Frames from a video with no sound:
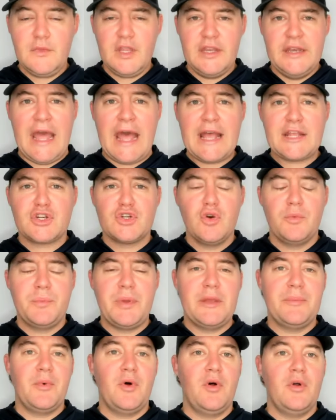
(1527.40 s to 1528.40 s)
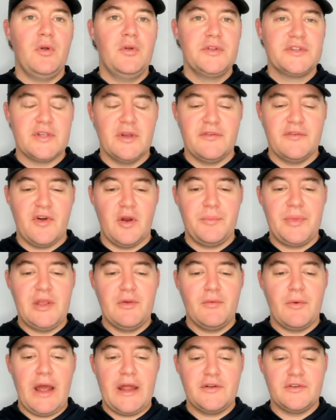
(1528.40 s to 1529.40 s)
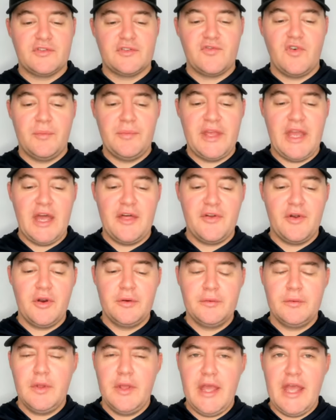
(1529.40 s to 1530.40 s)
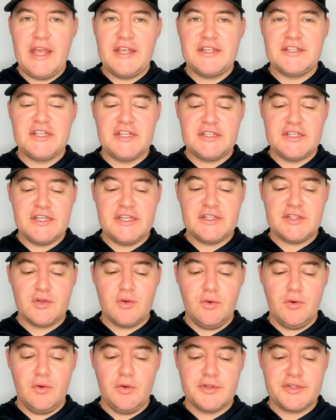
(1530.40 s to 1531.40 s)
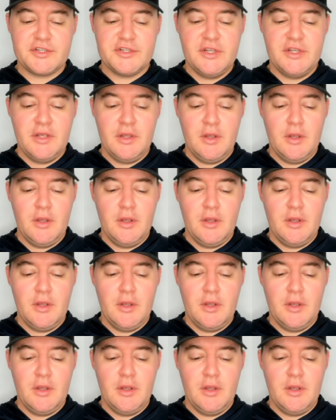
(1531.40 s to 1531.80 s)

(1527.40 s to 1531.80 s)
national people, some of our beat writers from the other ACC schools,